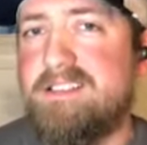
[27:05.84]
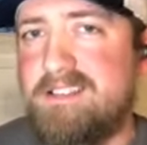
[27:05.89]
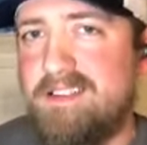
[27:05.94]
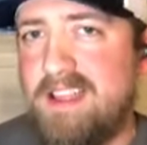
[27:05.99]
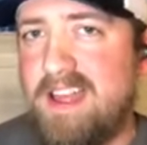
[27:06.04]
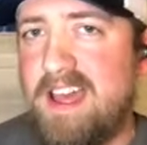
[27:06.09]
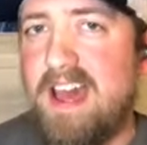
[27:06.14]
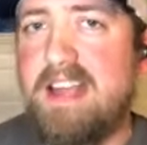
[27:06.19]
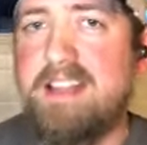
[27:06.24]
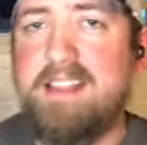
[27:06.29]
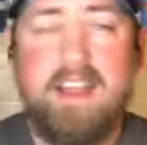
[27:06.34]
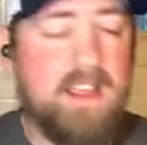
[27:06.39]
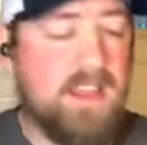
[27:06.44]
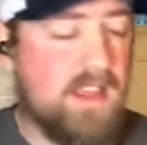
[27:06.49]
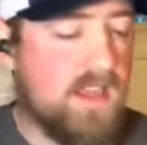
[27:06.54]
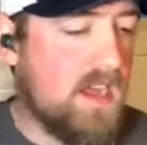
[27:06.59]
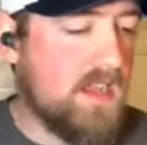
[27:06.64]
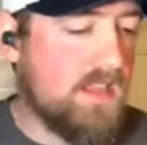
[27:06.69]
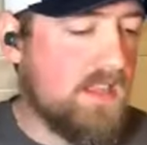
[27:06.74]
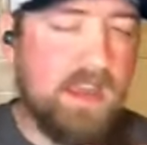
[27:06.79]
Yeah, I think
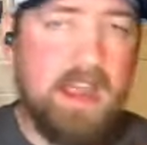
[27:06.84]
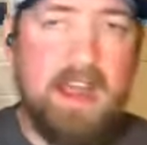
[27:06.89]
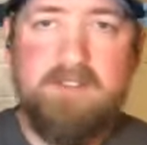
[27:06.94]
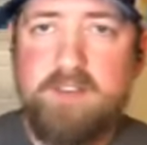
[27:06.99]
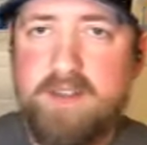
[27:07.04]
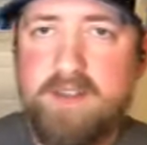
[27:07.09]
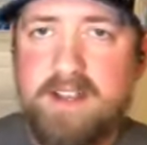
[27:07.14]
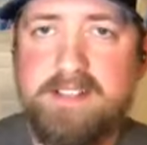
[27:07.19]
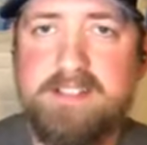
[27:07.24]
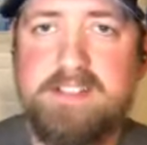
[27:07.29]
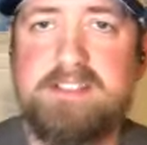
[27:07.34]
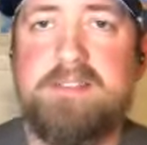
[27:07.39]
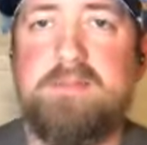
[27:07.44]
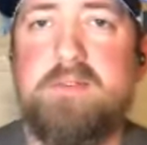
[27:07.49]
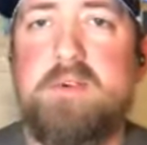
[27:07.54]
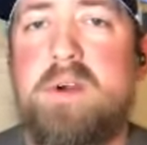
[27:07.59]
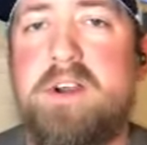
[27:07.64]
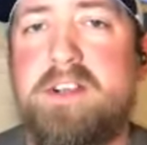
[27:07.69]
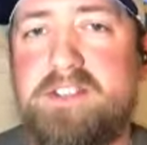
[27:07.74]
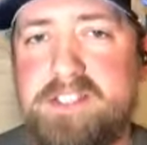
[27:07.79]
after we answer some
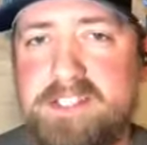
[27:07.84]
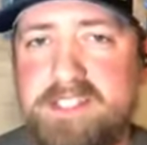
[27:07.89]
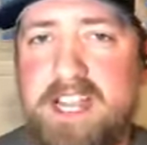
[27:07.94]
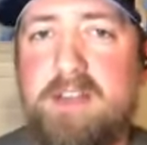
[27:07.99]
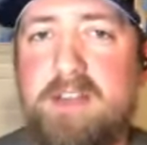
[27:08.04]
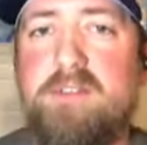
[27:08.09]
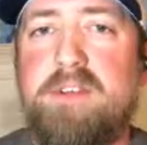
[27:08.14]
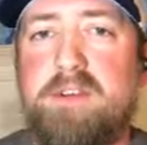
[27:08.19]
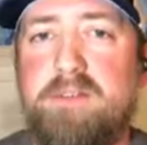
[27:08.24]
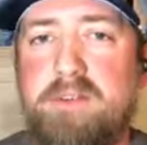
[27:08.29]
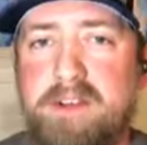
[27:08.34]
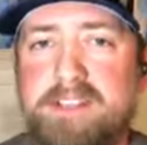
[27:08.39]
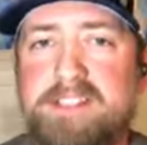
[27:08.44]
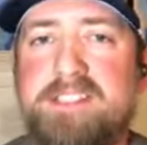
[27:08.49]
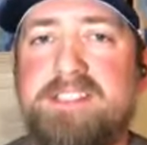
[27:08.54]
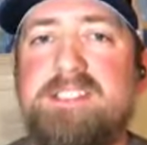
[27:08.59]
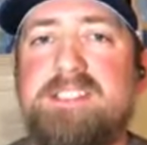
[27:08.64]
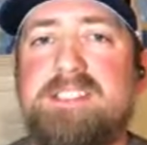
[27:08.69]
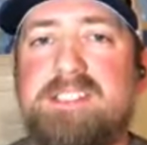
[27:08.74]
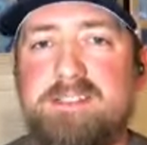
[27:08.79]
questions, I really want to
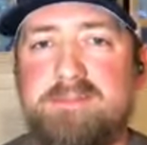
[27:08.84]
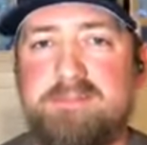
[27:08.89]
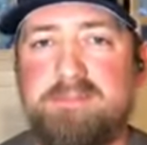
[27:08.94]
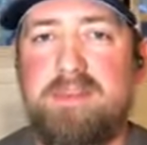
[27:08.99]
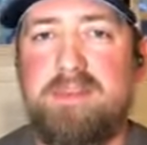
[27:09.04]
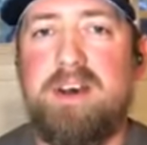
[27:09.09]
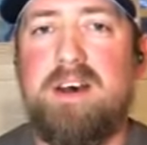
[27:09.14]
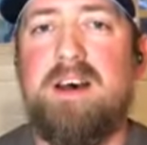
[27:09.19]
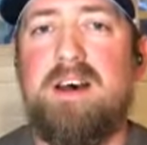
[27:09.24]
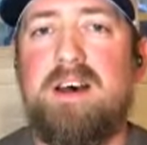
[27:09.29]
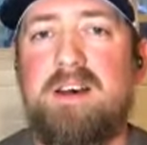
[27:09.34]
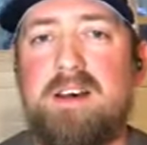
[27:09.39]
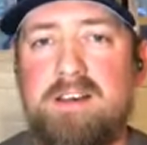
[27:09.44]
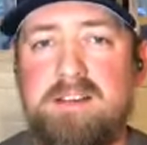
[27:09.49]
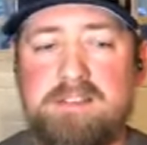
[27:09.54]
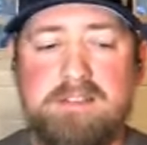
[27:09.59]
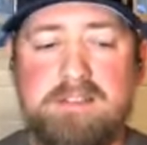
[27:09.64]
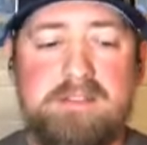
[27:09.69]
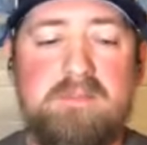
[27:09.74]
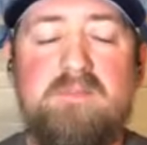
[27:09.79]
see some
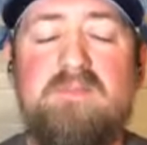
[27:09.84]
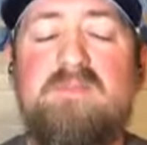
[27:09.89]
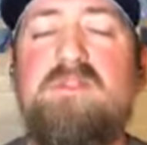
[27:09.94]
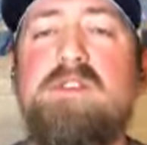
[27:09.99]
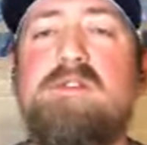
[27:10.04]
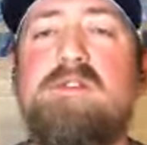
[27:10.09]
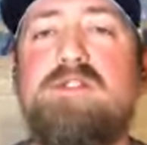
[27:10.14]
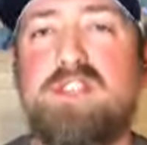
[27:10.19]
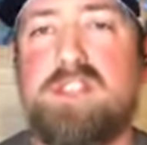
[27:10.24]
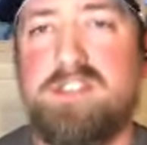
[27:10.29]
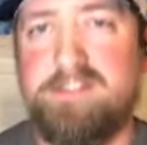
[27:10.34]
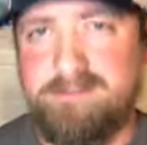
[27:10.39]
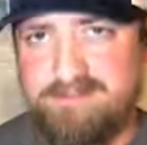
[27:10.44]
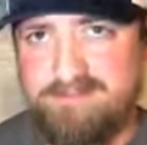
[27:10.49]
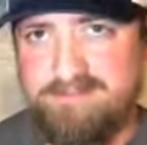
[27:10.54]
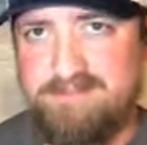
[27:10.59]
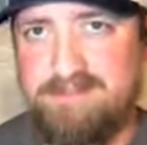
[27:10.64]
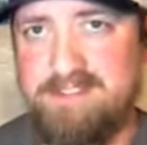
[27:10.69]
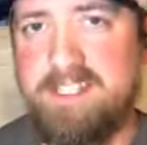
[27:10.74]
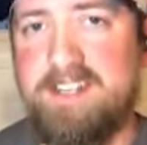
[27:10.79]
future
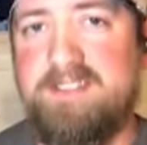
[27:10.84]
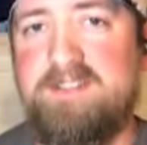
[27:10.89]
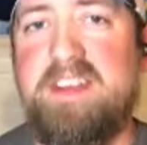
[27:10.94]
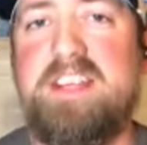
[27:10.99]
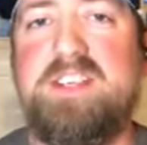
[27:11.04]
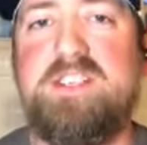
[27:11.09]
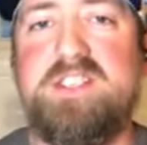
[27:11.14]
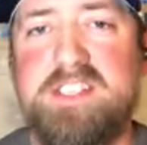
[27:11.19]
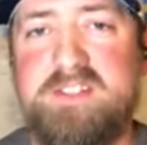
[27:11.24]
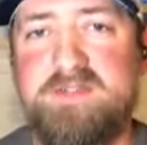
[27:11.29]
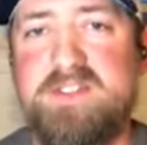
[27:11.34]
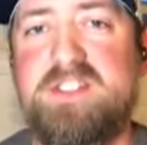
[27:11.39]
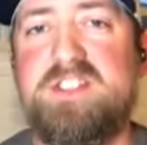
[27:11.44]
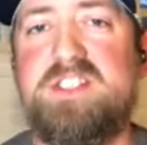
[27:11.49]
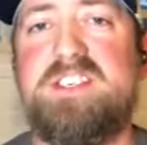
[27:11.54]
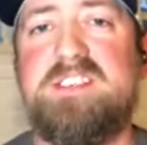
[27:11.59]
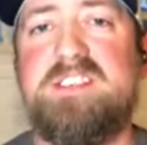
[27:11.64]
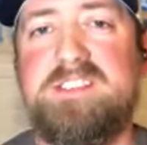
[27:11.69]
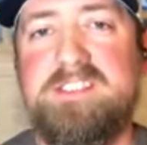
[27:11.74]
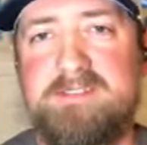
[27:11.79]
innovations for
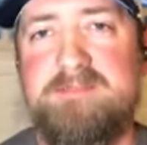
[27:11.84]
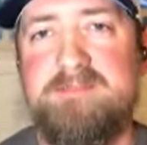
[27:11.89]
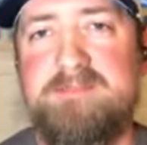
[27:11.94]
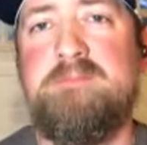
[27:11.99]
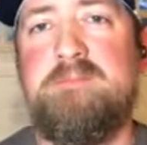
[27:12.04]
sure.